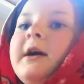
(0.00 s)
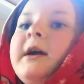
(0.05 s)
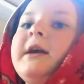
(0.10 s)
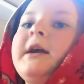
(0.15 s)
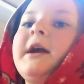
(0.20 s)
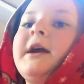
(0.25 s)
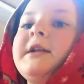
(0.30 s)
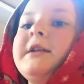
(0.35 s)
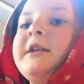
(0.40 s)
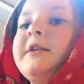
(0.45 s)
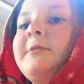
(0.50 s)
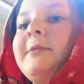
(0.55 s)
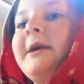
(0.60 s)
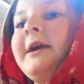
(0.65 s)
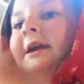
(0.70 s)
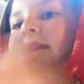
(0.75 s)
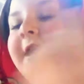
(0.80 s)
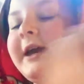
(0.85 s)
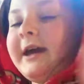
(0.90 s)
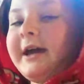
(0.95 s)
Hi guys, it's
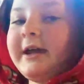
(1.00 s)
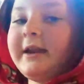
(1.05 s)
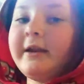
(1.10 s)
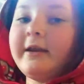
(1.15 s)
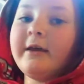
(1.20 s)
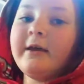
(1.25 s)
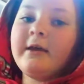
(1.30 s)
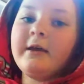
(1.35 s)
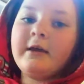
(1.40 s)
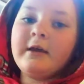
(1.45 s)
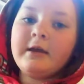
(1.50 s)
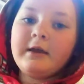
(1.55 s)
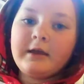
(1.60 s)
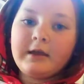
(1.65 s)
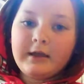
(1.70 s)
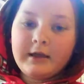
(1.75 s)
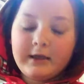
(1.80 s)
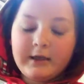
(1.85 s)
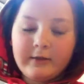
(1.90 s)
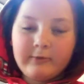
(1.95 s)
me again.
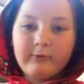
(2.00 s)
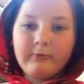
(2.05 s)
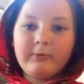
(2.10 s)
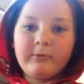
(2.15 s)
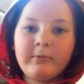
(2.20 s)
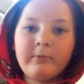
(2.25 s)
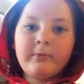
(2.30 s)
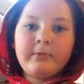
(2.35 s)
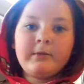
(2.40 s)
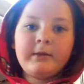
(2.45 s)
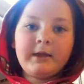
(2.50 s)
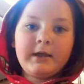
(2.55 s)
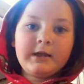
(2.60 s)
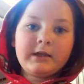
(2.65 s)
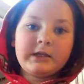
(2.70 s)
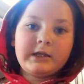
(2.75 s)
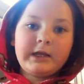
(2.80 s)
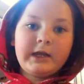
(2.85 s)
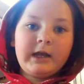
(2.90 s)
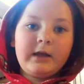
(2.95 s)
And
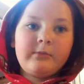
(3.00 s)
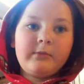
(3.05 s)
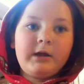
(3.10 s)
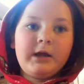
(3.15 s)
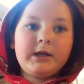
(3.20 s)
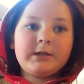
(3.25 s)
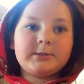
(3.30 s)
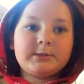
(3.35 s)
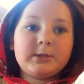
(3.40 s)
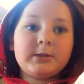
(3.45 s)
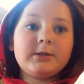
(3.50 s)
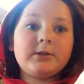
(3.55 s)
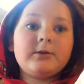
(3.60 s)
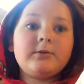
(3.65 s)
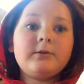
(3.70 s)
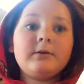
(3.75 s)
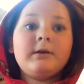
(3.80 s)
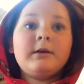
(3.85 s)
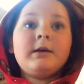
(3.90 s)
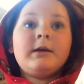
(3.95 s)
last time I showed
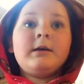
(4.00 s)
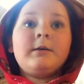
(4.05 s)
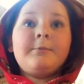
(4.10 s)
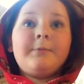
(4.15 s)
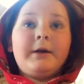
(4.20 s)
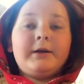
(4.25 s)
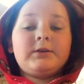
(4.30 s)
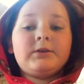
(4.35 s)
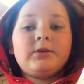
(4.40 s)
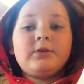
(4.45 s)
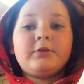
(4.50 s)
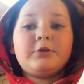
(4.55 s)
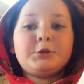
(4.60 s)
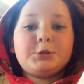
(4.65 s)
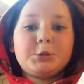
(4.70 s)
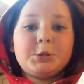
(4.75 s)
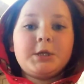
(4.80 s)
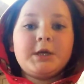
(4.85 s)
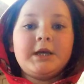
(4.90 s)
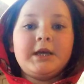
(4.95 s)
you about those
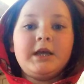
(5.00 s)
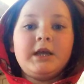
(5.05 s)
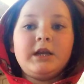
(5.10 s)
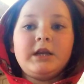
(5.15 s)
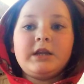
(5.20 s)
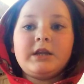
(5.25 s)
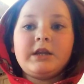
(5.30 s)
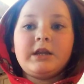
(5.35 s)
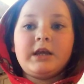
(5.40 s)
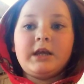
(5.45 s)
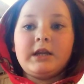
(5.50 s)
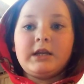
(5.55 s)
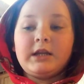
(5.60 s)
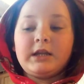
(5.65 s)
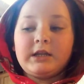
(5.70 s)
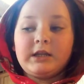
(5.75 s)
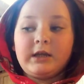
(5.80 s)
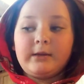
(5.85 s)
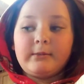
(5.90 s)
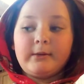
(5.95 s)
treats, and
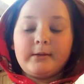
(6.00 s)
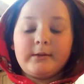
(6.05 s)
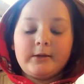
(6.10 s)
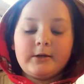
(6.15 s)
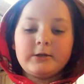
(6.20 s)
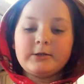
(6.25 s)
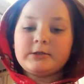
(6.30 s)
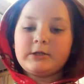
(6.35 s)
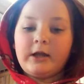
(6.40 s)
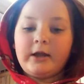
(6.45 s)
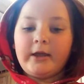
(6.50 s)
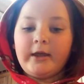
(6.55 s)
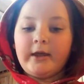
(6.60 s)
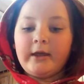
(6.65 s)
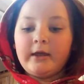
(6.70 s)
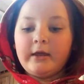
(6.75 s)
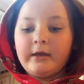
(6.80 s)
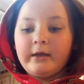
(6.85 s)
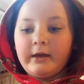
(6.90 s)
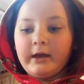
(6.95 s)
this time I'm going to tell you
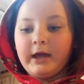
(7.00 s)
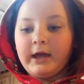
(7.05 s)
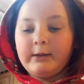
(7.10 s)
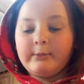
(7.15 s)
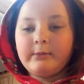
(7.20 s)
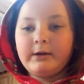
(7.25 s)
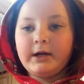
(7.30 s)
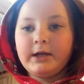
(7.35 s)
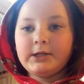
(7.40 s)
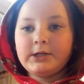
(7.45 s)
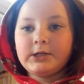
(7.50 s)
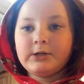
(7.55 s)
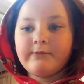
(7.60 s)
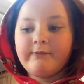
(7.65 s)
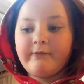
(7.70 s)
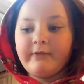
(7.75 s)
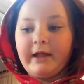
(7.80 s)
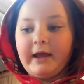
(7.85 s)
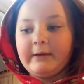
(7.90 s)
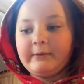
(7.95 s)
how much
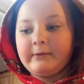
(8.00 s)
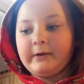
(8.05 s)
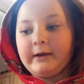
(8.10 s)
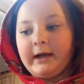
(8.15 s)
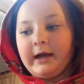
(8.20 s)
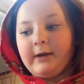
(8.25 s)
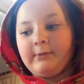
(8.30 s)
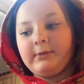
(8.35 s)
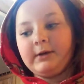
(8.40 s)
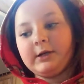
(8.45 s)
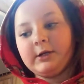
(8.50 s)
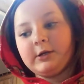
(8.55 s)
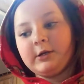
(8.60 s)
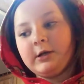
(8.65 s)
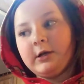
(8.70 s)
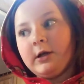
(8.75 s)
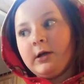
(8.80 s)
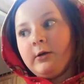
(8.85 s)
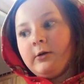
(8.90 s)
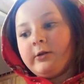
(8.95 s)
flour,
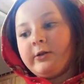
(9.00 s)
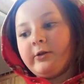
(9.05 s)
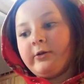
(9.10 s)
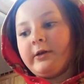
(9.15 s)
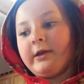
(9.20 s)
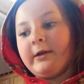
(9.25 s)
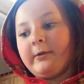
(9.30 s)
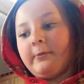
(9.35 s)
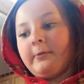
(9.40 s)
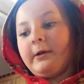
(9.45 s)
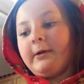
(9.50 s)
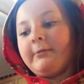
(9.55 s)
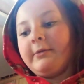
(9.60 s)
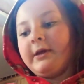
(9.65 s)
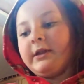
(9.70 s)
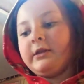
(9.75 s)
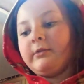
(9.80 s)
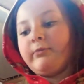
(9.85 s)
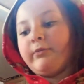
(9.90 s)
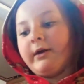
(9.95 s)
So get one
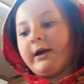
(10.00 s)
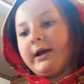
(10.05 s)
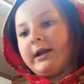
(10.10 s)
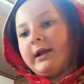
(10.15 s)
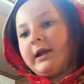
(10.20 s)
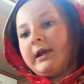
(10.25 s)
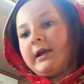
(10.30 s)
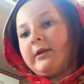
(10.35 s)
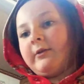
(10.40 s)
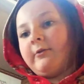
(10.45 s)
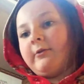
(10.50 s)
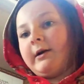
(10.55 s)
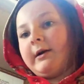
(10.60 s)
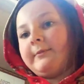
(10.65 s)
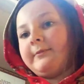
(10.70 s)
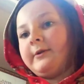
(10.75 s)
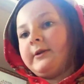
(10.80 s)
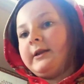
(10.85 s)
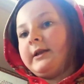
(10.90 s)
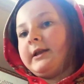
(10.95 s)
piece of bread and
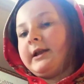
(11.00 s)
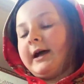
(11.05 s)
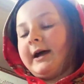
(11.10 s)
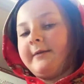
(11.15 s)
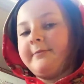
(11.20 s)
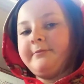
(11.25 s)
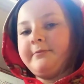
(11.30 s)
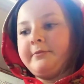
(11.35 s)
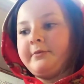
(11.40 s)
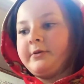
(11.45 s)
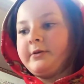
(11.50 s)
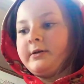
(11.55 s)
crumble it up,